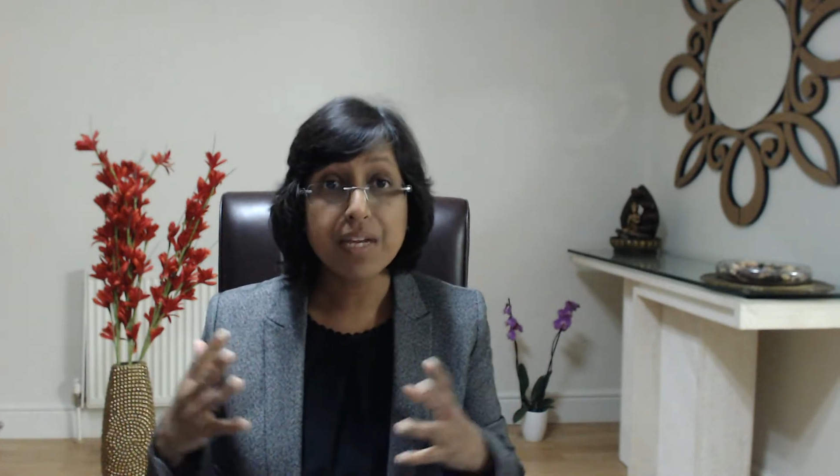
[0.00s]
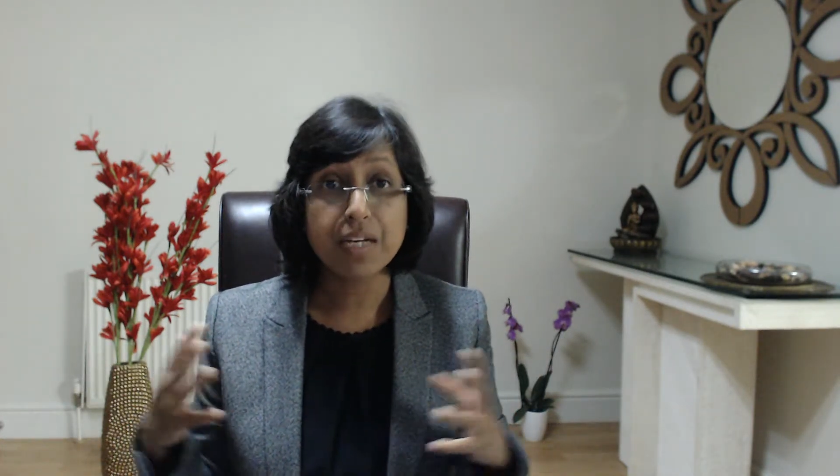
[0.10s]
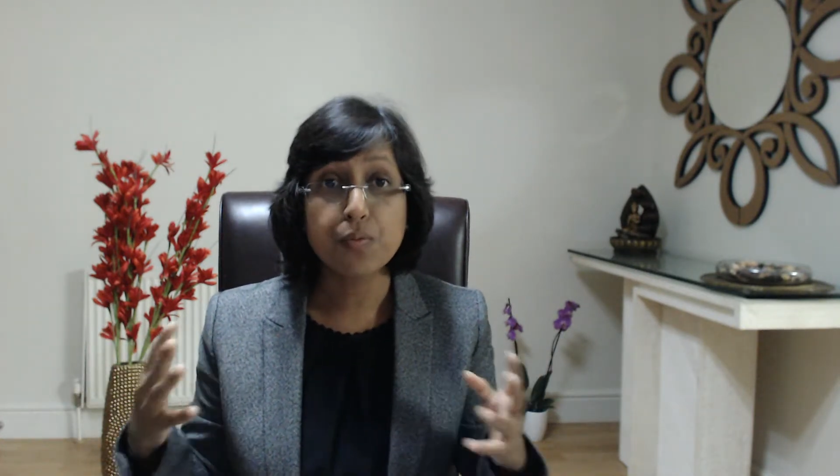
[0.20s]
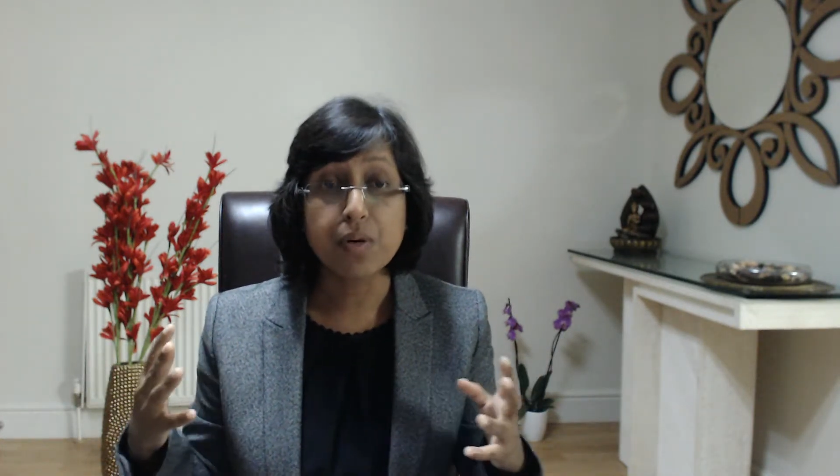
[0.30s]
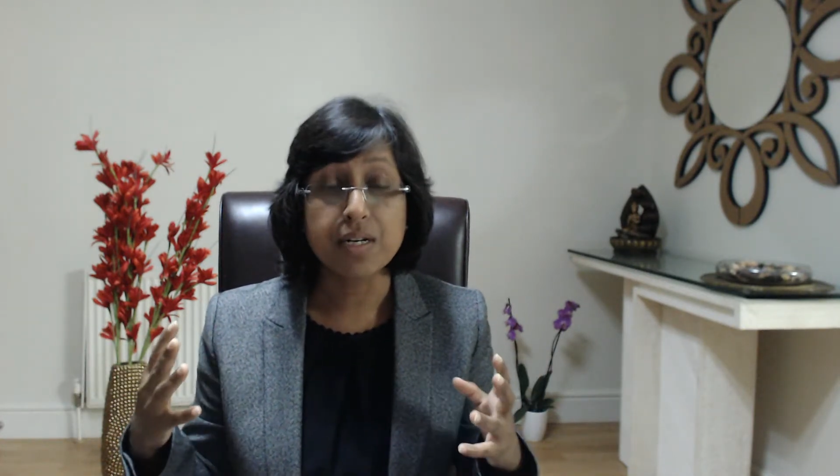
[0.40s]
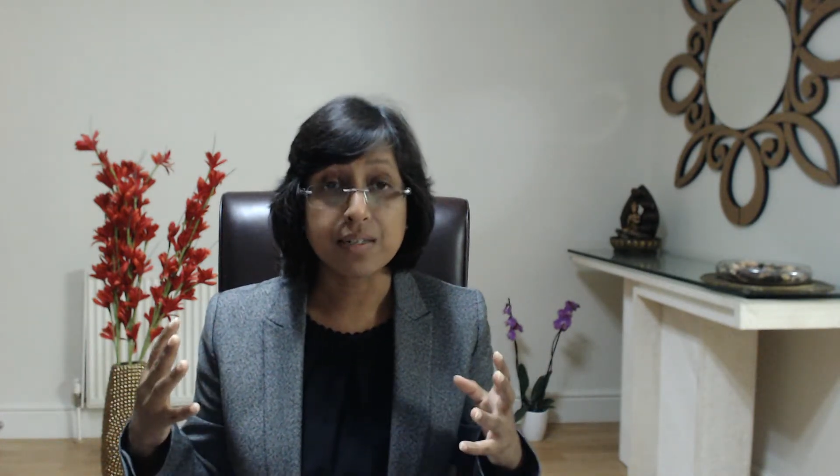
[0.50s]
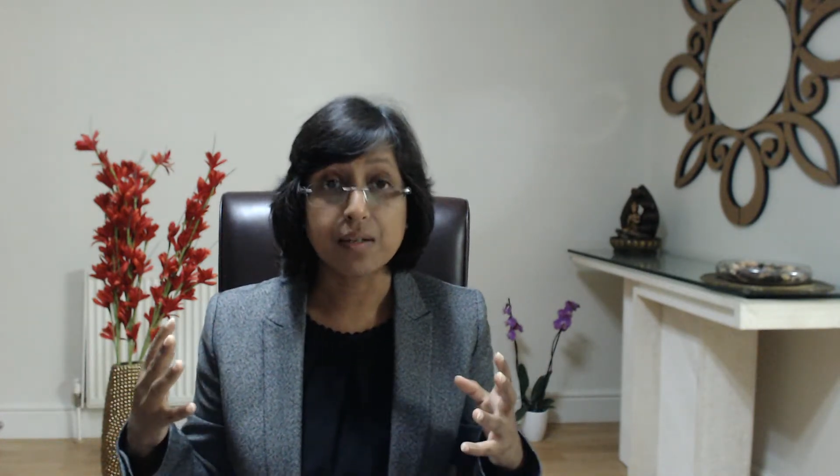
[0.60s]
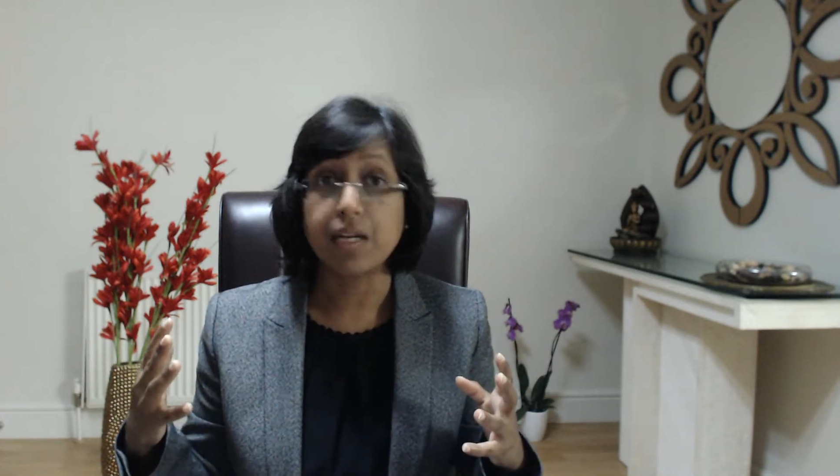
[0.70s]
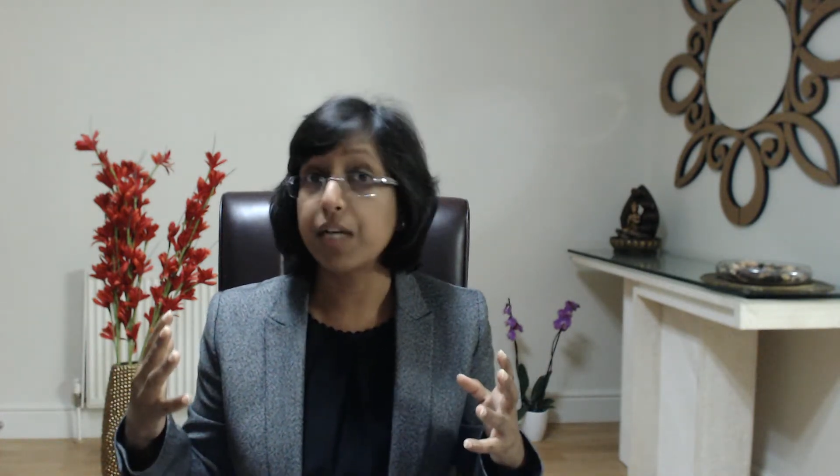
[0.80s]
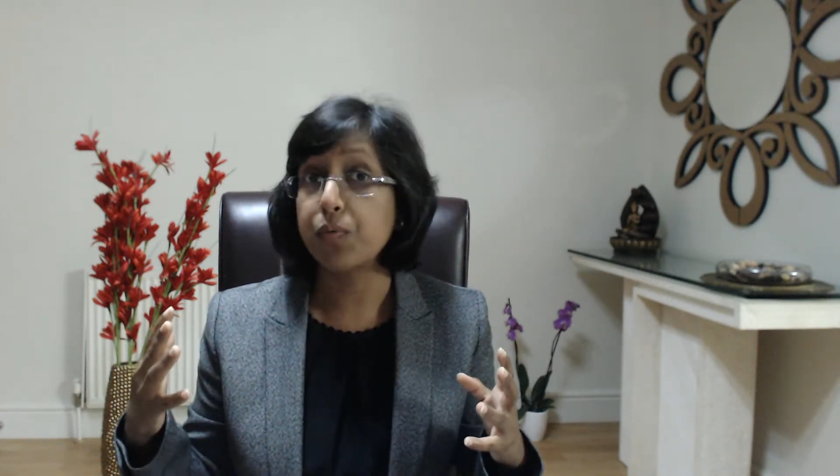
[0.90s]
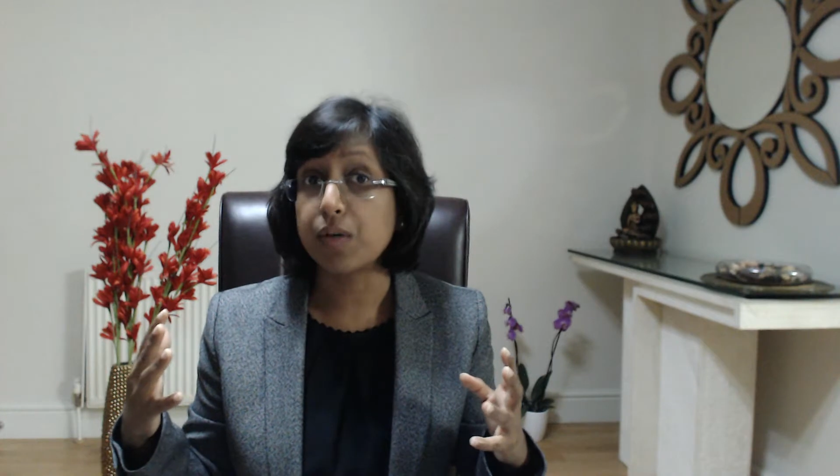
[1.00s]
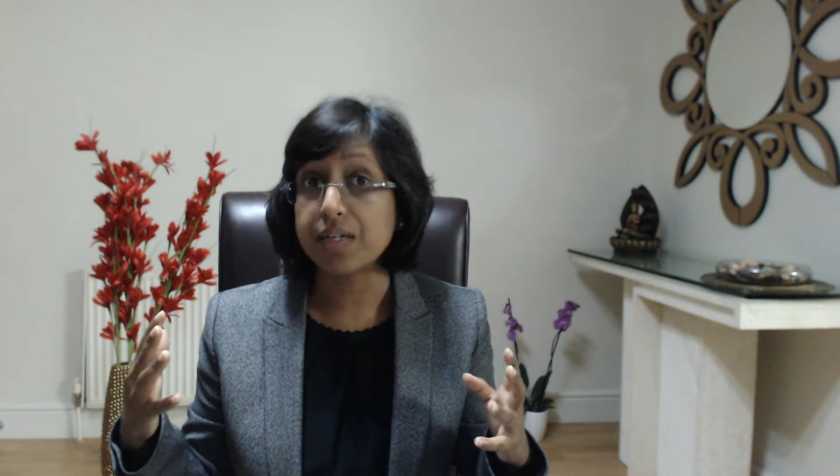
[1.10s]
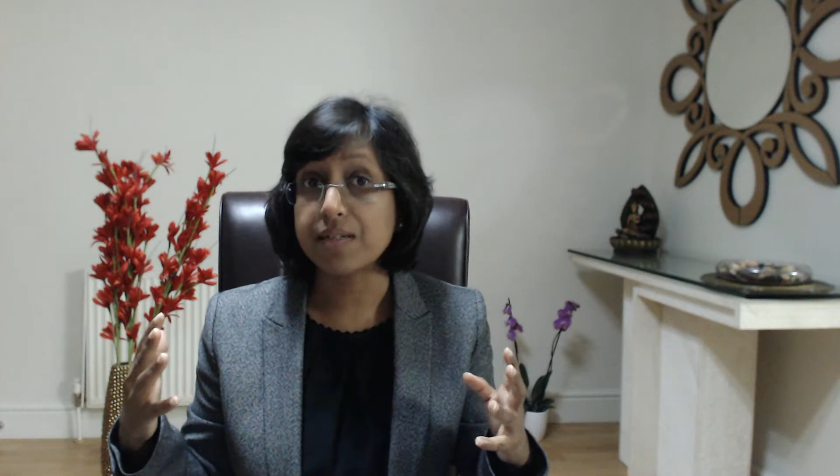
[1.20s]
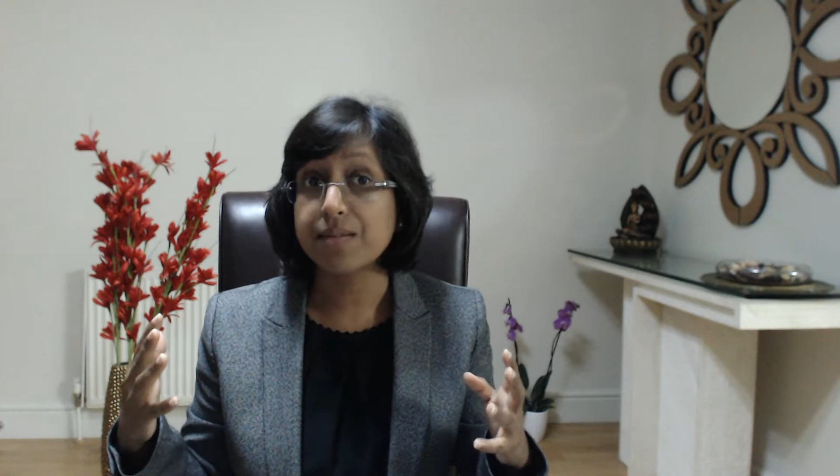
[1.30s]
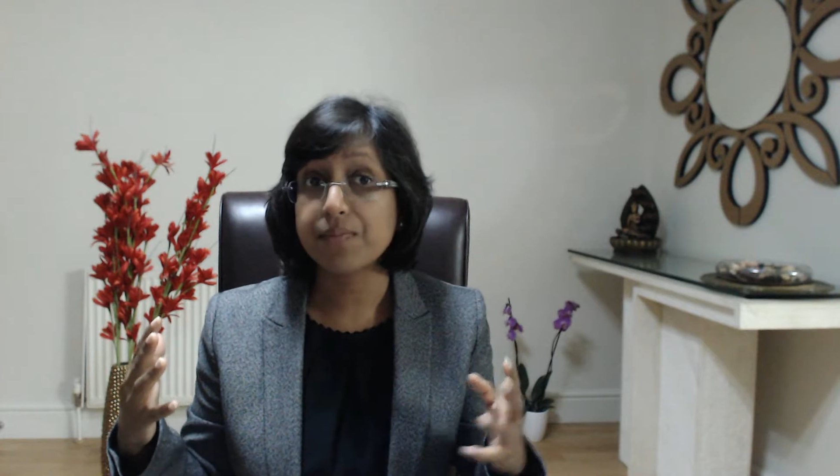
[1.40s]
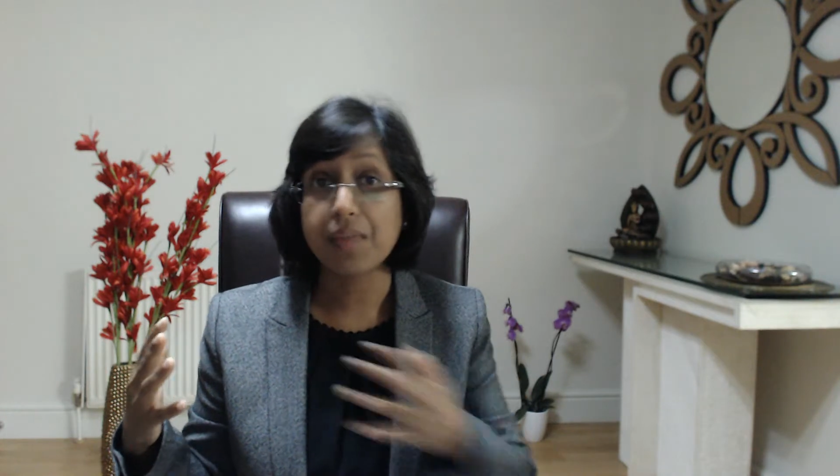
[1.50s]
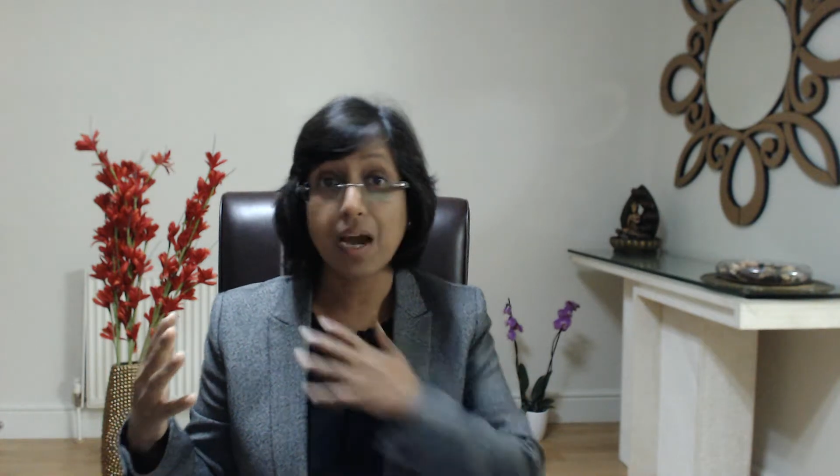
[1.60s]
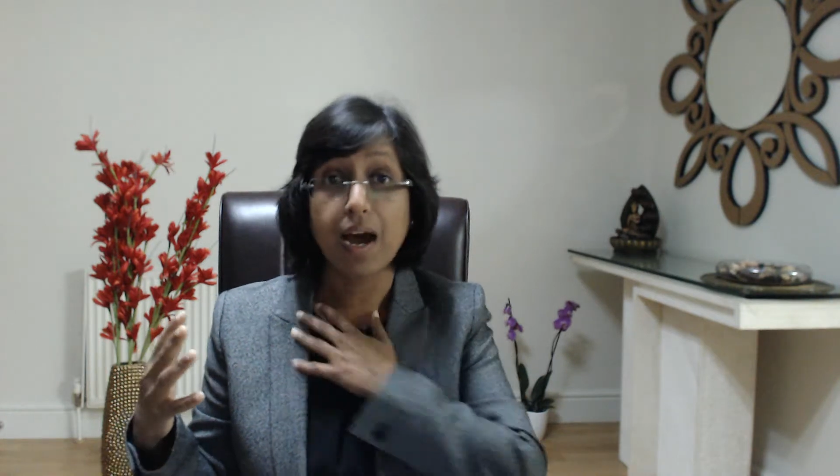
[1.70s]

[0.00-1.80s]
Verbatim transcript: It it works.